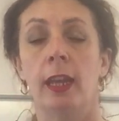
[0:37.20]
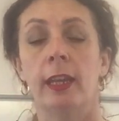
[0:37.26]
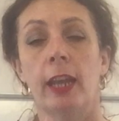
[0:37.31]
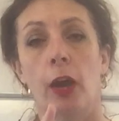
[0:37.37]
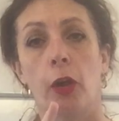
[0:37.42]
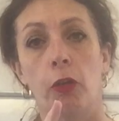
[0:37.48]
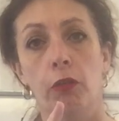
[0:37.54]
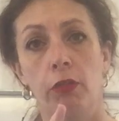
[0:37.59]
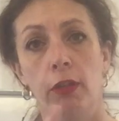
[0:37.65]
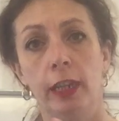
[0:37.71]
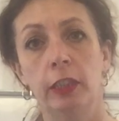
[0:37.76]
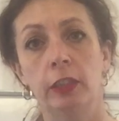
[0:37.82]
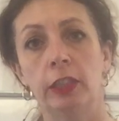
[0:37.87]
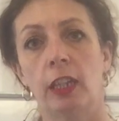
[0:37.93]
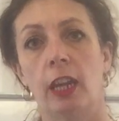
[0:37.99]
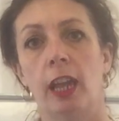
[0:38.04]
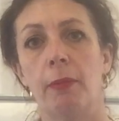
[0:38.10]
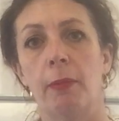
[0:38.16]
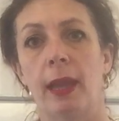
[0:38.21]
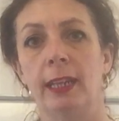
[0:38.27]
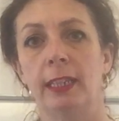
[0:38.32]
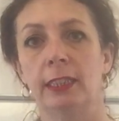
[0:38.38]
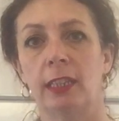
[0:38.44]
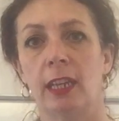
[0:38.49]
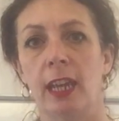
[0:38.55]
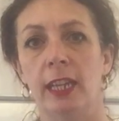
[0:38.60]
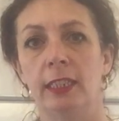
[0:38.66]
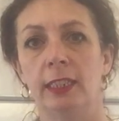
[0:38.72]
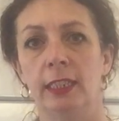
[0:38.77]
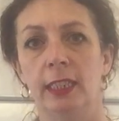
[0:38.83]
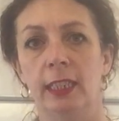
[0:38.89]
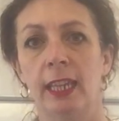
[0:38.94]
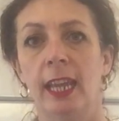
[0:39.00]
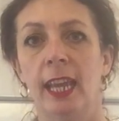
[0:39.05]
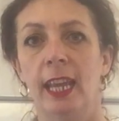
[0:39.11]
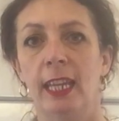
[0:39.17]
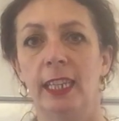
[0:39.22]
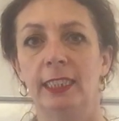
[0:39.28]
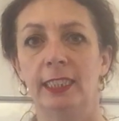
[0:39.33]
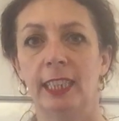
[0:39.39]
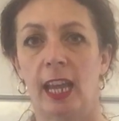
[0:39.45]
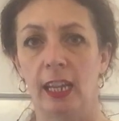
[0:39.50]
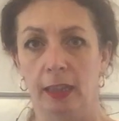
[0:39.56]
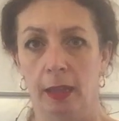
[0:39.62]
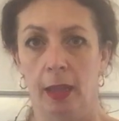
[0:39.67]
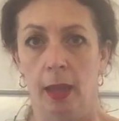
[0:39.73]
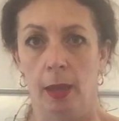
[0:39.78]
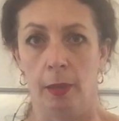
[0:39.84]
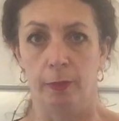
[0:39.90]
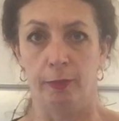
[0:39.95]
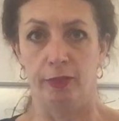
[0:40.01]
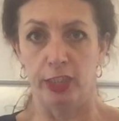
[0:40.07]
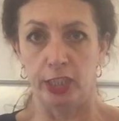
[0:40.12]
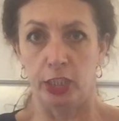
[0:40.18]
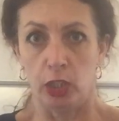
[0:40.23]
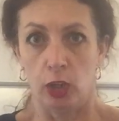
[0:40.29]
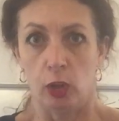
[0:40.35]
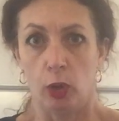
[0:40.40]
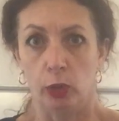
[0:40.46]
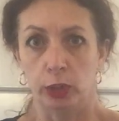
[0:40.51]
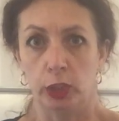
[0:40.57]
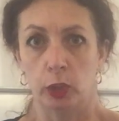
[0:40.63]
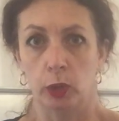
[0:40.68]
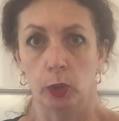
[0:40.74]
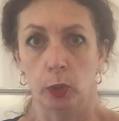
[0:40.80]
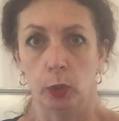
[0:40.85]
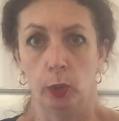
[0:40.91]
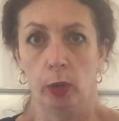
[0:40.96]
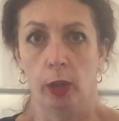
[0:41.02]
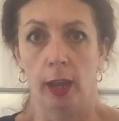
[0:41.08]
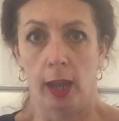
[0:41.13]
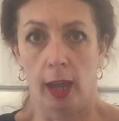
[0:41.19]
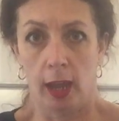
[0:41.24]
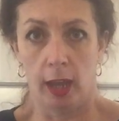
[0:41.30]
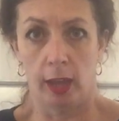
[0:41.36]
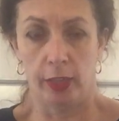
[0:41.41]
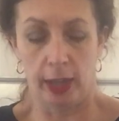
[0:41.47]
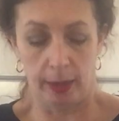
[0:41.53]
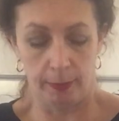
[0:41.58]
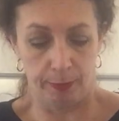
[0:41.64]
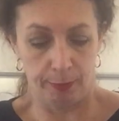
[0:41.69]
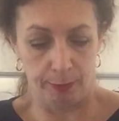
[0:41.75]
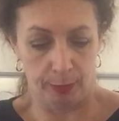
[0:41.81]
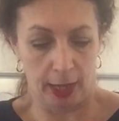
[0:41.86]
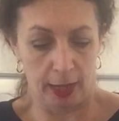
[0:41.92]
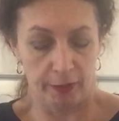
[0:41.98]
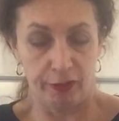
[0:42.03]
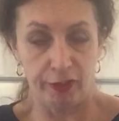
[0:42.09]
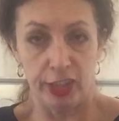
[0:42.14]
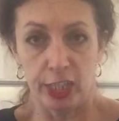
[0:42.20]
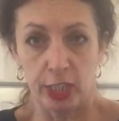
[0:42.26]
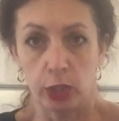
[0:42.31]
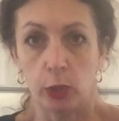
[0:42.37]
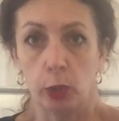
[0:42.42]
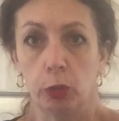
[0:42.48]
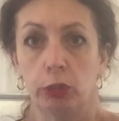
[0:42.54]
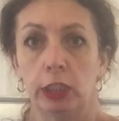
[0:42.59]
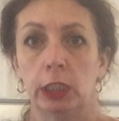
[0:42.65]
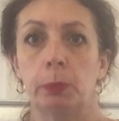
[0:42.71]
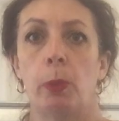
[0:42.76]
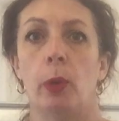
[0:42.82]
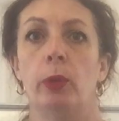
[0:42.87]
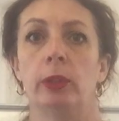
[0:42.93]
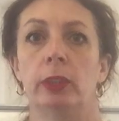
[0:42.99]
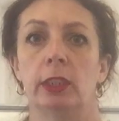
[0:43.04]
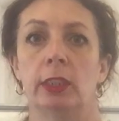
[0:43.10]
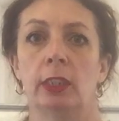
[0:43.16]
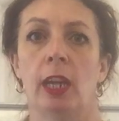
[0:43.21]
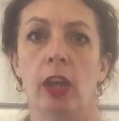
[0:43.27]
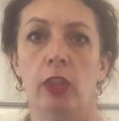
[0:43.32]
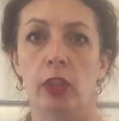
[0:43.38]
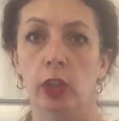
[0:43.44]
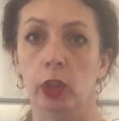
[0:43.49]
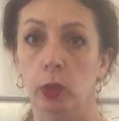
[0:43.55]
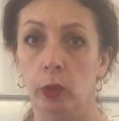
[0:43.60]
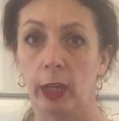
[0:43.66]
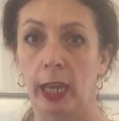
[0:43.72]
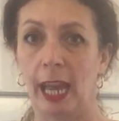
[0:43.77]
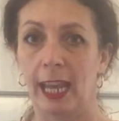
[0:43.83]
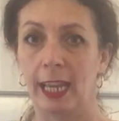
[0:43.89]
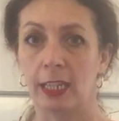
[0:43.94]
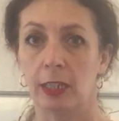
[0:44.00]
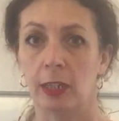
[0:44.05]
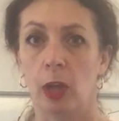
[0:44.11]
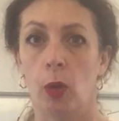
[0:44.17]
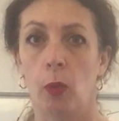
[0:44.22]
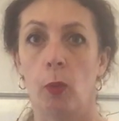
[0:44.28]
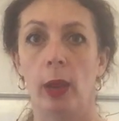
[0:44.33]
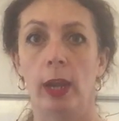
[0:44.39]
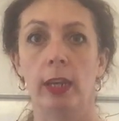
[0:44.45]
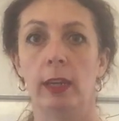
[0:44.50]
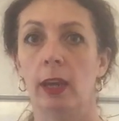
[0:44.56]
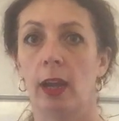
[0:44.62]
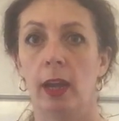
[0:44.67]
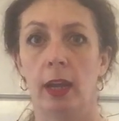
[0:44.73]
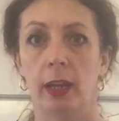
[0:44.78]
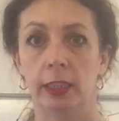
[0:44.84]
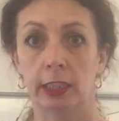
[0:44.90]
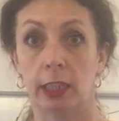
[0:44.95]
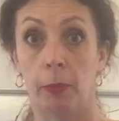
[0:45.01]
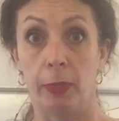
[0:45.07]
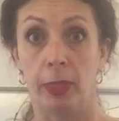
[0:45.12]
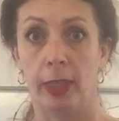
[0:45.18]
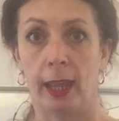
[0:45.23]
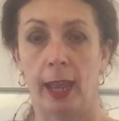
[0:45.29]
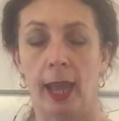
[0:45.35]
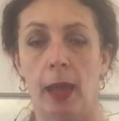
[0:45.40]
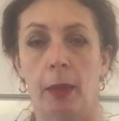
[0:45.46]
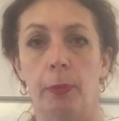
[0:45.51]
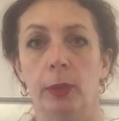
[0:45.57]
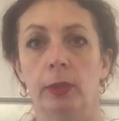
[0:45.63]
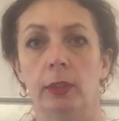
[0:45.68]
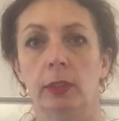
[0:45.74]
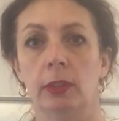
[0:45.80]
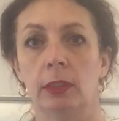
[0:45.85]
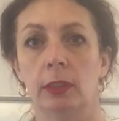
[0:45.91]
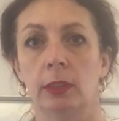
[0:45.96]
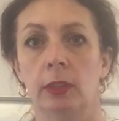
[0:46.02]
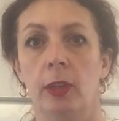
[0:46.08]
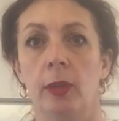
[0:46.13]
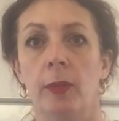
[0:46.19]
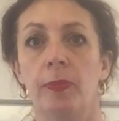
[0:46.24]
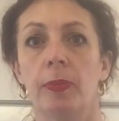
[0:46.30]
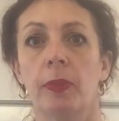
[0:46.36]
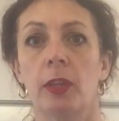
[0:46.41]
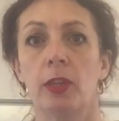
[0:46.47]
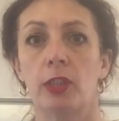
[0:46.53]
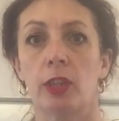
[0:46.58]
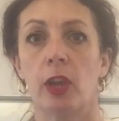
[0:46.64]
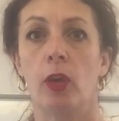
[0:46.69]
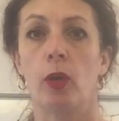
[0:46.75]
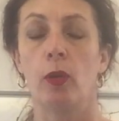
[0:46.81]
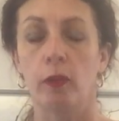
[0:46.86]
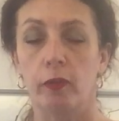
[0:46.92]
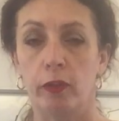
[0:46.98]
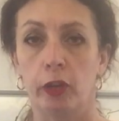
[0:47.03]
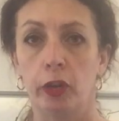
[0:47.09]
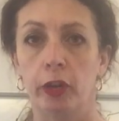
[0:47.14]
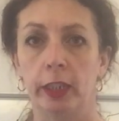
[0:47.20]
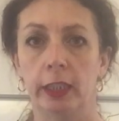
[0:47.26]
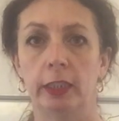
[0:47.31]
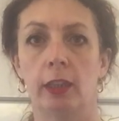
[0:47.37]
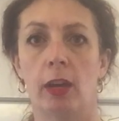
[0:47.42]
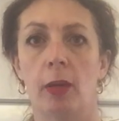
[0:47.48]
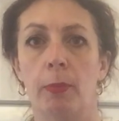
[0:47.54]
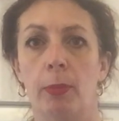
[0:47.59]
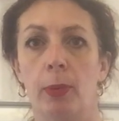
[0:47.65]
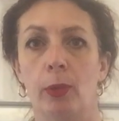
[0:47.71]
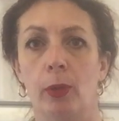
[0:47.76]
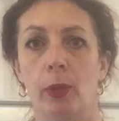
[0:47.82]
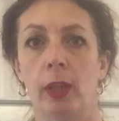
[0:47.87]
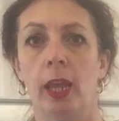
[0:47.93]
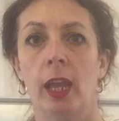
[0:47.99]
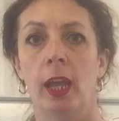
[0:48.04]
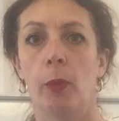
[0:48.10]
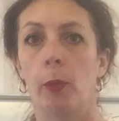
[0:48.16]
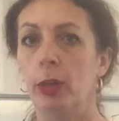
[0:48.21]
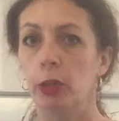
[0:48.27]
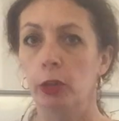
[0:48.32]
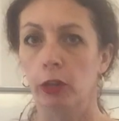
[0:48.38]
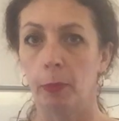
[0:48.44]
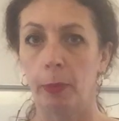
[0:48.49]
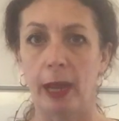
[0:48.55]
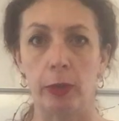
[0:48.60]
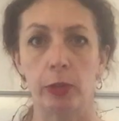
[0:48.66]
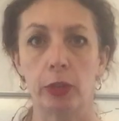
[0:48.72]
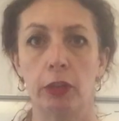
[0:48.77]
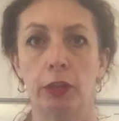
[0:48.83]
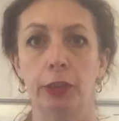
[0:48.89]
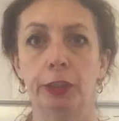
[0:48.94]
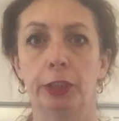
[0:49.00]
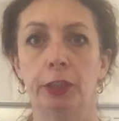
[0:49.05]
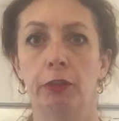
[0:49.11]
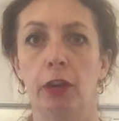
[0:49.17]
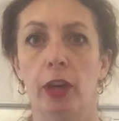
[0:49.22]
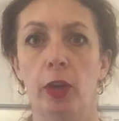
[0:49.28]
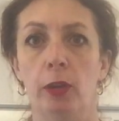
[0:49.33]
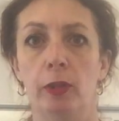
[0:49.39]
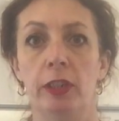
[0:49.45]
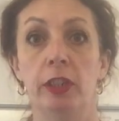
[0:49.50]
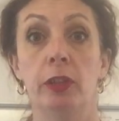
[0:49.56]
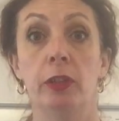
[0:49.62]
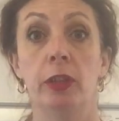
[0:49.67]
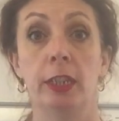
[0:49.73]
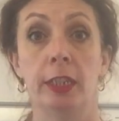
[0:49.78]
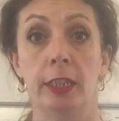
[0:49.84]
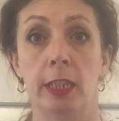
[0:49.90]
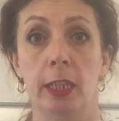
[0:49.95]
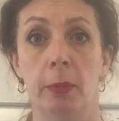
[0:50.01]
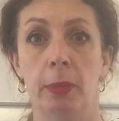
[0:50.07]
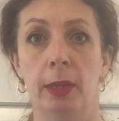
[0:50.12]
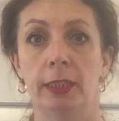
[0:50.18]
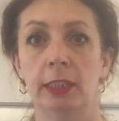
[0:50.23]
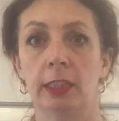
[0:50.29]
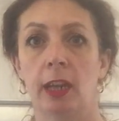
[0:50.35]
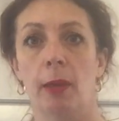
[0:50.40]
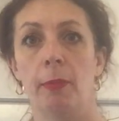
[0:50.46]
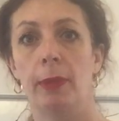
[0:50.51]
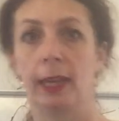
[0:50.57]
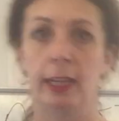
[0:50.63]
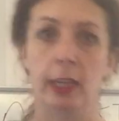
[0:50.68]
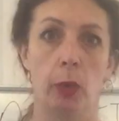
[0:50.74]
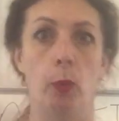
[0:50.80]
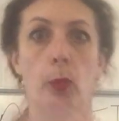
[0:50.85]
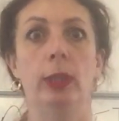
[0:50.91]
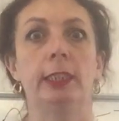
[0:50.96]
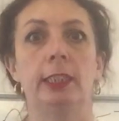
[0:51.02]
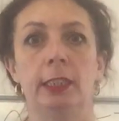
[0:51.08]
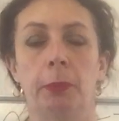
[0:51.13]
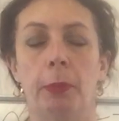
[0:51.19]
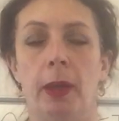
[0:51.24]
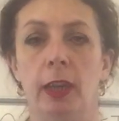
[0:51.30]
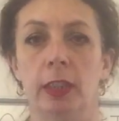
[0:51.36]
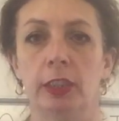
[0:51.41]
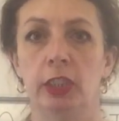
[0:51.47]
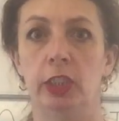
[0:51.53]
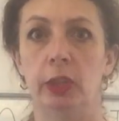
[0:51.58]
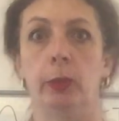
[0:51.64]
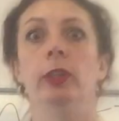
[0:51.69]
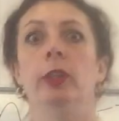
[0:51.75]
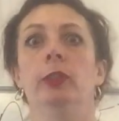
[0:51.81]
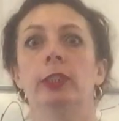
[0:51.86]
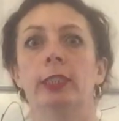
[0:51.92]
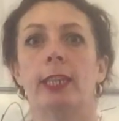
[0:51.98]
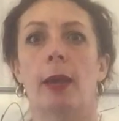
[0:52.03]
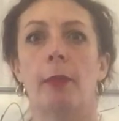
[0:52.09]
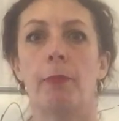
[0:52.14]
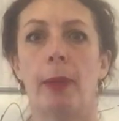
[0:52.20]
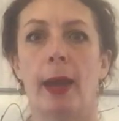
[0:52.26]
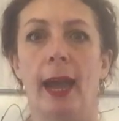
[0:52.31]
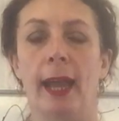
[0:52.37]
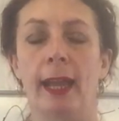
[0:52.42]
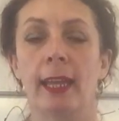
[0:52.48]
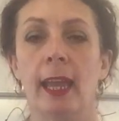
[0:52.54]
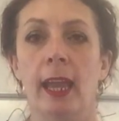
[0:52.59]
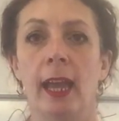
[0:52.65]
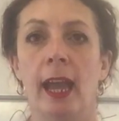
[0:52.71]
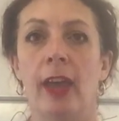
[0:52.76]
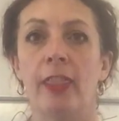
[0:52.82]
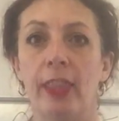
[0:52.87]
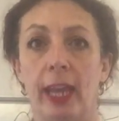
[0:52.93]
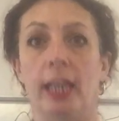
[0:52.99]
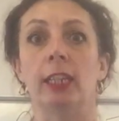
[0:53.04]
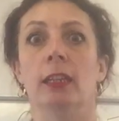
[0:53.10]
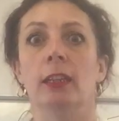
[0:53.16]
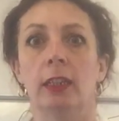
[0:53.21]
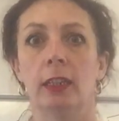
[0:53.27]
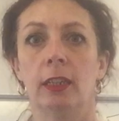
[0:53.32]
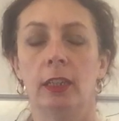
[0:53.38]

Now, real-time anxiety is that physiological, that physical response that you get when something happens. So, for example, when you're about to cross the road and you didn't see a bus coming and it whizzes past you and you step back, and that